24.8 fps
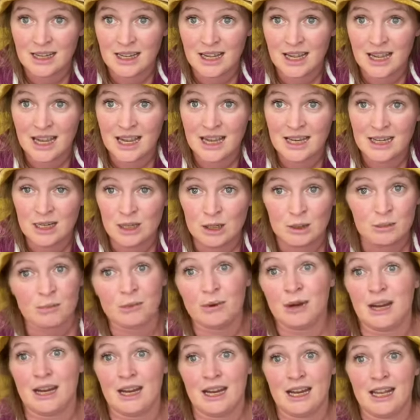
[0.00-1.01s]
in your
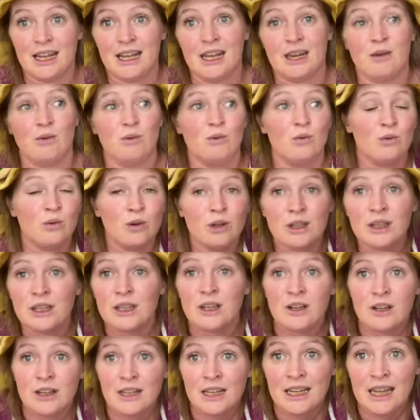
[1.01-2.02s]
brain and get really
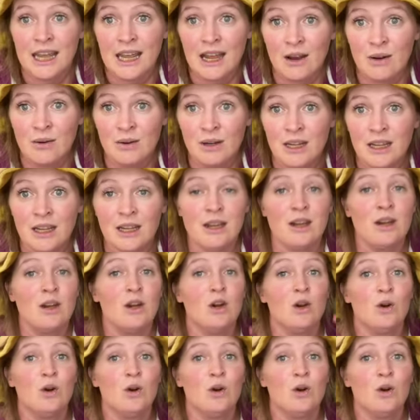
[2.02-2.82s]
good at counting,